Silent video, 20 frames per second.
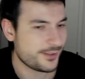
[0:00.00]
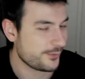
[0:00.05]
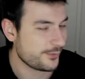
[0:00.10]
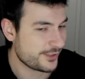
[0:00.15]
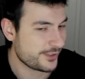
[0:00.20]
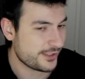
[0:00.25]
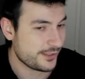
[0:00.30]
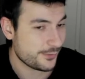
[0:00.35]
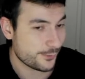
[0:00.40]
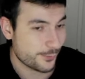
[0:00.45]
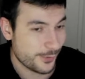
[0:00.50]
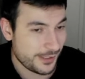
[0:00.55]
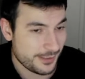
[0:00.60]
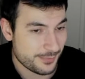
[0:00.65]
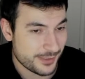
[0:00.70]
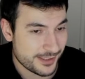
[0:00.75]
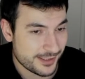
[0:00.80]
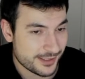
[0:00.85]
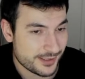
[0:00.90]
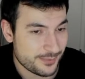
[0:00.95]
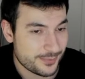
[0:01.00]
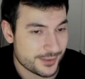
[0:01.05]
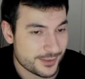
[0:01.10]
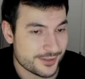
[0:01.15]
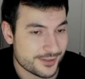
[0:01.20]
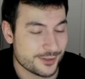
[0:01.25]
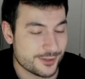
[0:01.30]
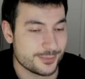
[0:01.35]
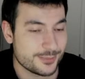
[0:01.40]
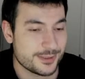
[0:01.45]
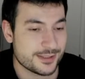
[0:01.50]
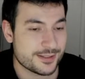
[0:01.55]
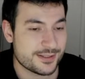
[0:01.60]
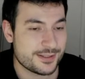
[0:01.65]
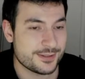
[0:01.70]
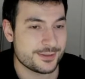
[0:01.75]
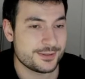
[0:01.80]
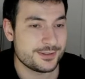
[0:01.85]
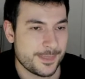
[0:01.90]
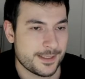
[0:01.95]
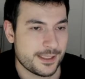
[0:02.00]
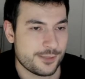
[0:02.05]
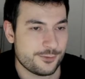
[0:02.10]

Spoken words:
obviously way better than +2/+2.